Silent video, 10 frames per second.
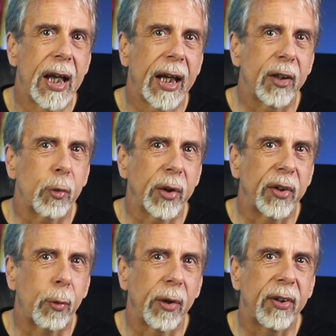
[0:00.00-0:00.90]
In
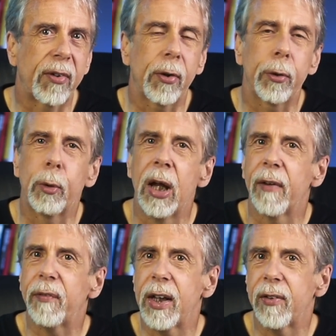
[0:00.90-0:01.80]
2022,
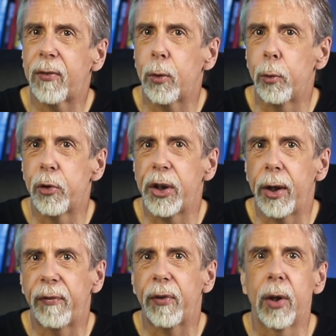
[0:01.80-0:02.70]
the installed
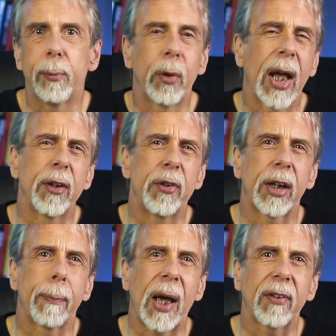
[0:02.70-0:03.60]
geothermal
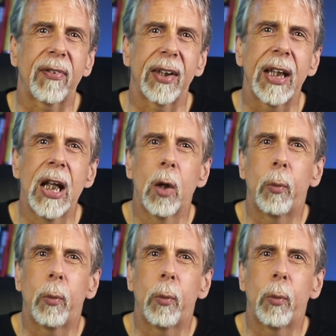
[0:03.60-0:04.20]
energy capacity